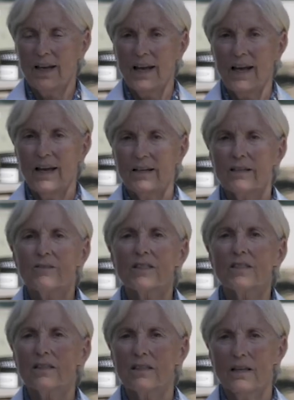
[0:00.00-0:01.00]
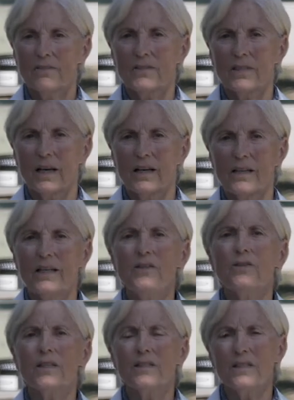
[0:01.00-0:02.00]
and Kristin loves that, and
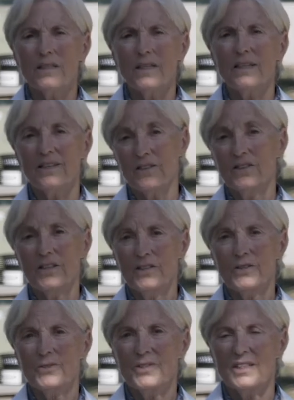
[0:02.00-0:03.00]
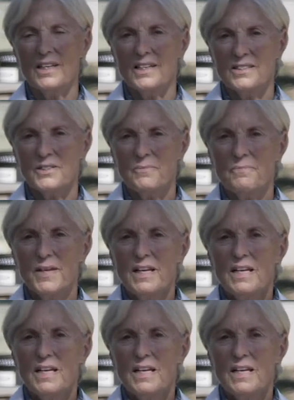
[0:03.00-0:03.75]
you can see it in her enthusiasm.